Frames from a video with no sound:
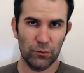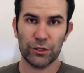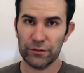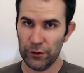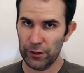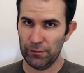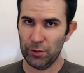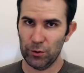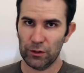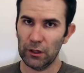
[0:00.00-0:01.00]
which is very
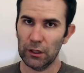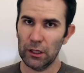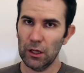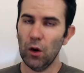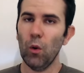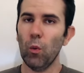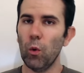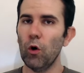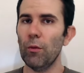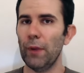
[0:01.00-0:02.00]
important.
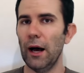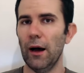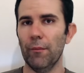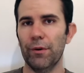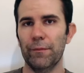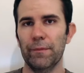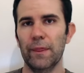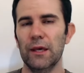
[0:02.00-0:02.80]
Warm up.